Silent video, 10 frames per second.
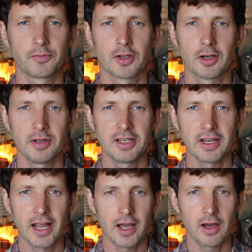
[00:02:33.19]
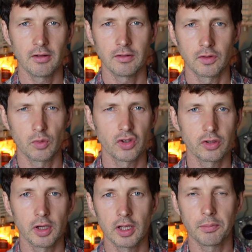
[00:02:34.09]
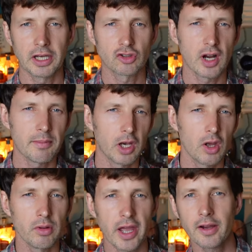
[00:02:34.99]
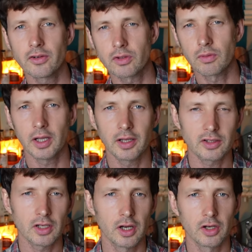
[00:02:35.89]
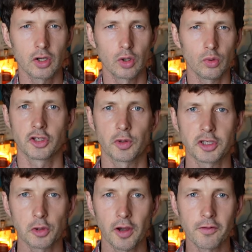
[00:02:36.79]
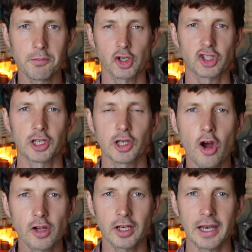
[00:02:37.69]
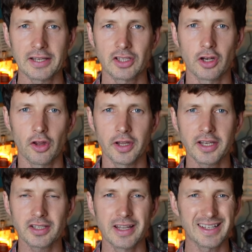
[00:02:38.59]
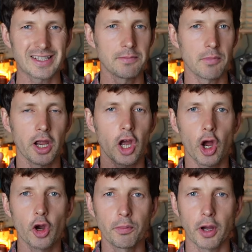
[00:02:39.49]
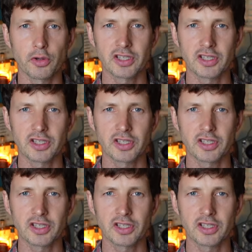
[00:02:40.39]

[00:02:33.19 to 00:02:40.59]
Coming down, if you want to do a little bit of tremolo there as well, that's kind of cool. So I do have a much longer lesson on this, and that's in my Hobo